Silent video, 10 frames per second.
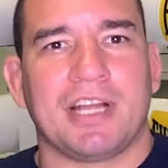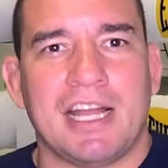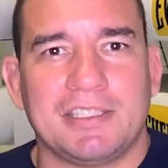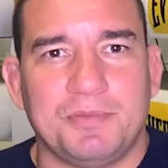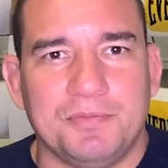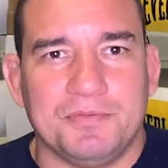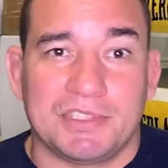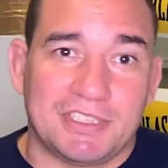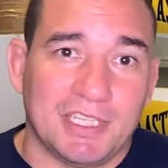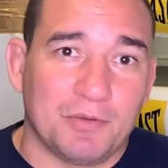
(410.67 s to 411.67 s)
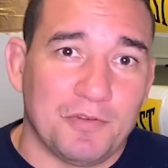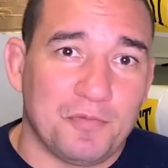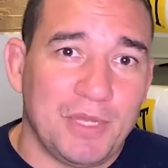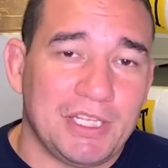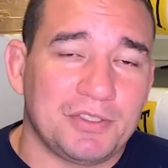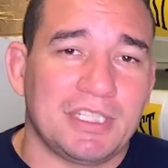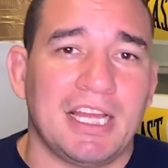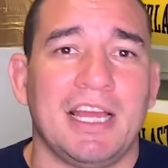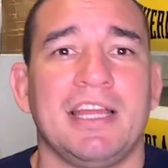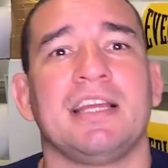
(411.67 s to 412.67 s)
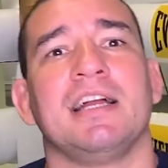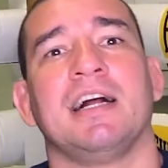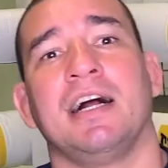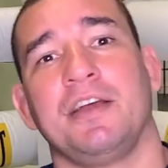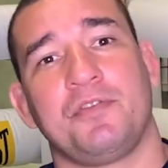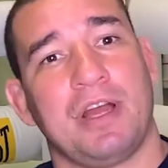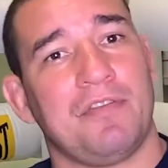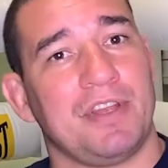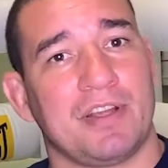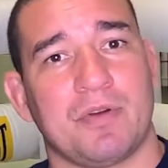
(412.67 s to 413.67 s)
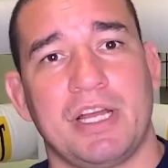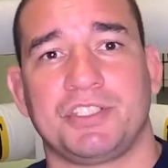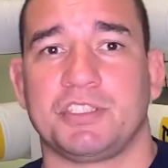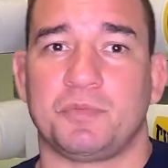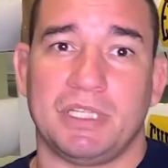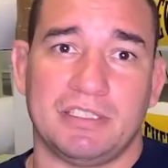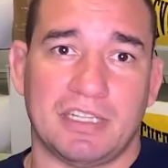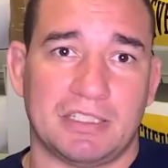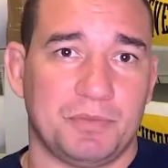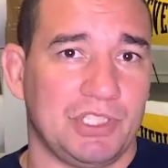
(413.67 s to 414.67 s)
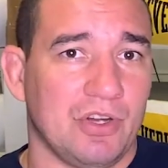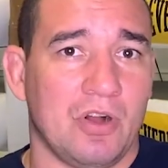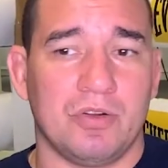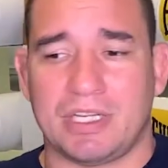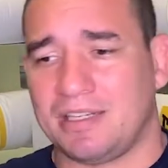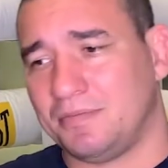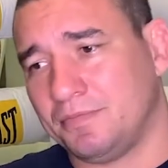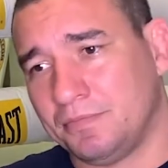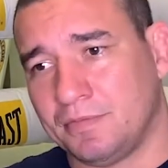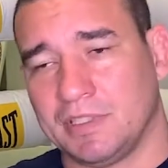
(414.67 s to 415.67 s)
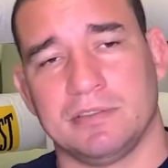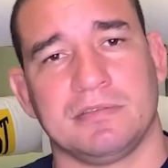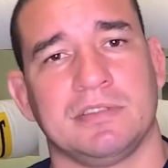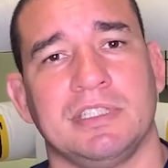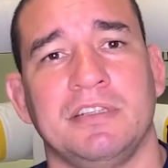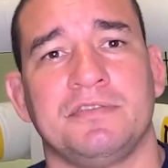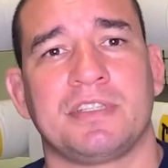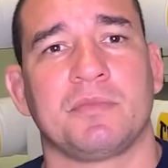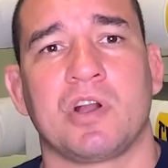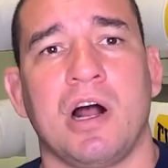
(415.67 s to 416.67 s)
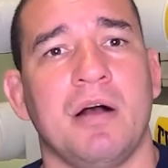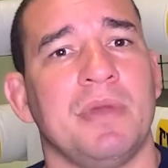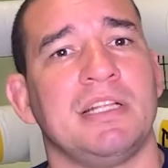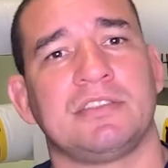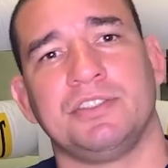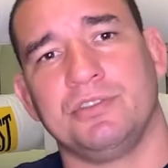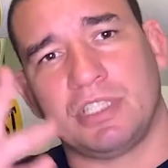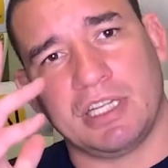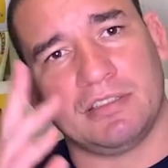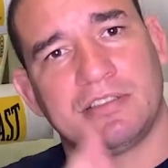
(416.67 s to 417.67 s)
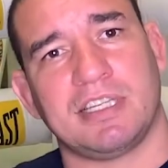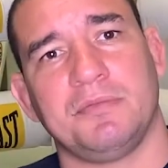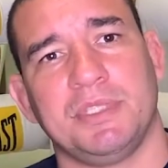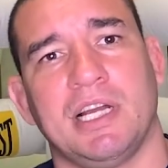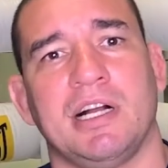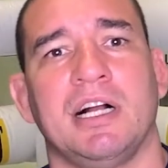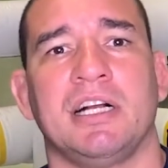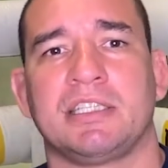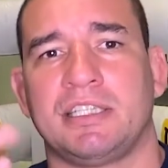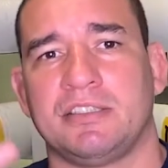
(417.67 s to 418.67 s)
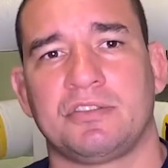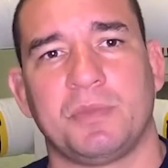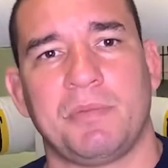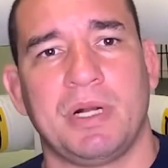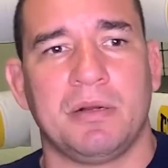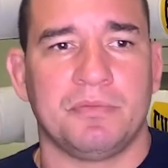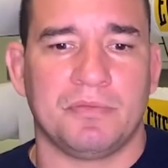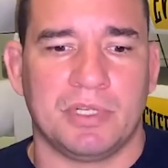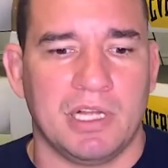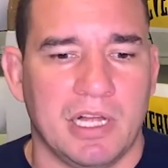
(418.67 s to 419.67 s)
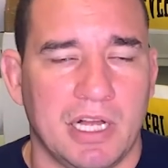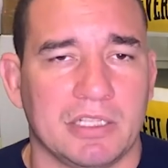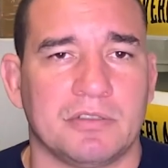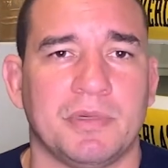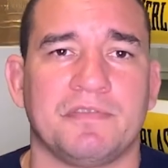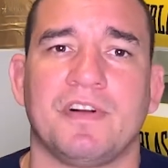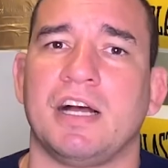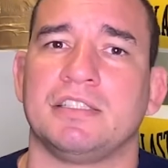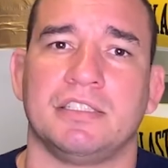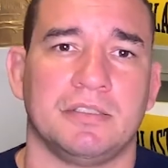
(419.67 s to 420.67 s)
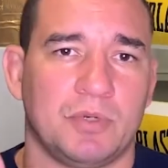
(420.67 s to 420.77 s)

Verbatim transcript: you guys stick with me today. If you have any questions, please let me know. You can leave some comments, you can send me a hug, kiss to my mom, hug to my father,